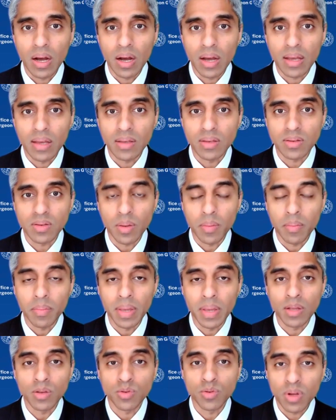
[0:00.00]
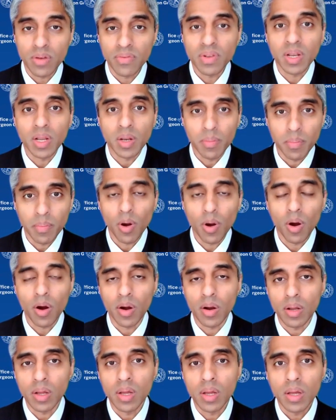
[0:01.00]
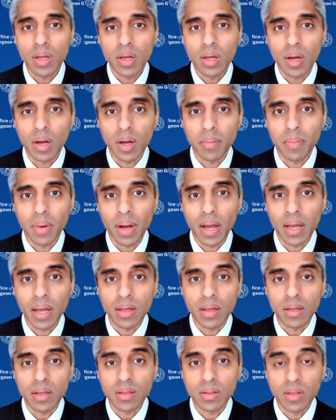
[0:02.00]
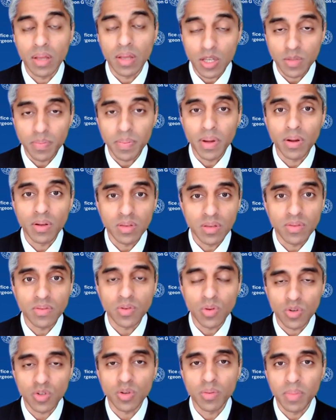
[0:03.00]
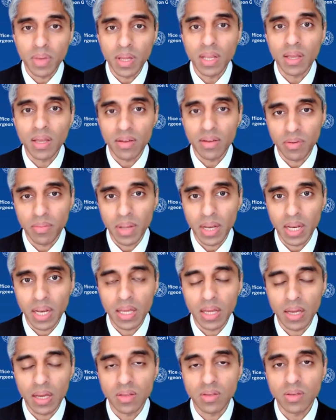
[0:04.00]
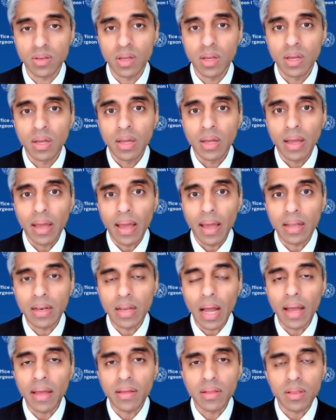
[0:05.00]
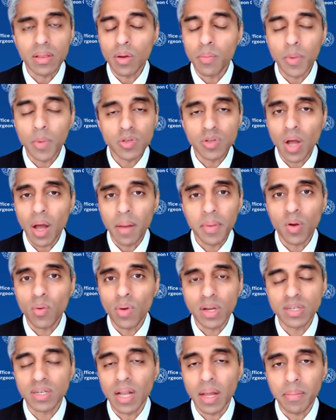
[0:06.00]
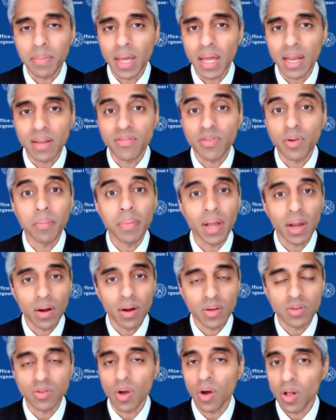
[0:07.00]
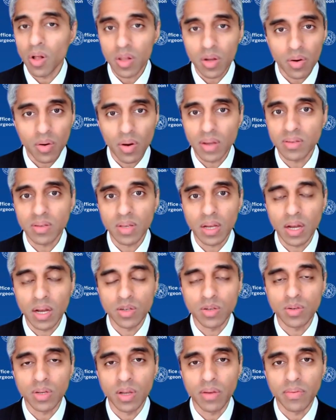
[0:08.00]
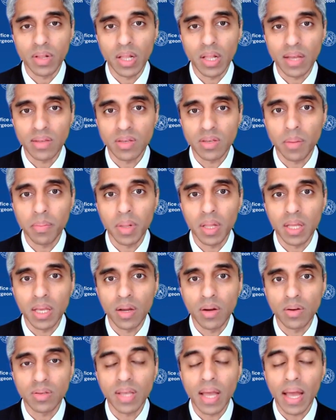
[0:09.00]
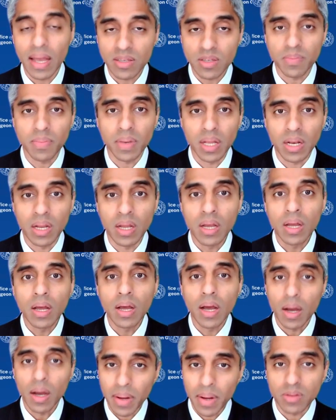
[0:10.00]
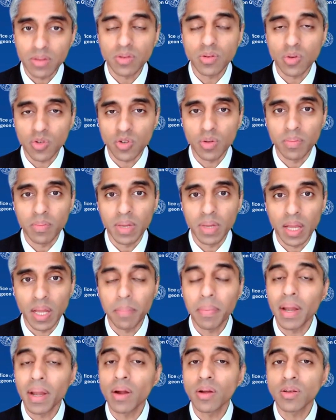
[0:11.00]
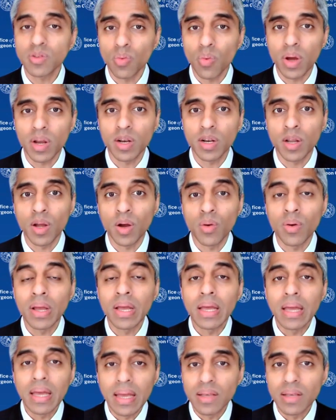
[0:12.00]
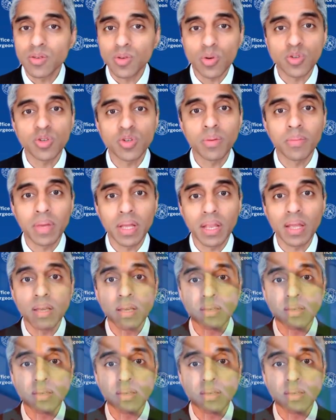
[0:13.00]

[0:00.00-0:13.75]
is being driven in part by the experience of social media for many kids. And the most common question I'm getting from parents all across the country over the last couple of years has been about social media. Parents want to know, is social media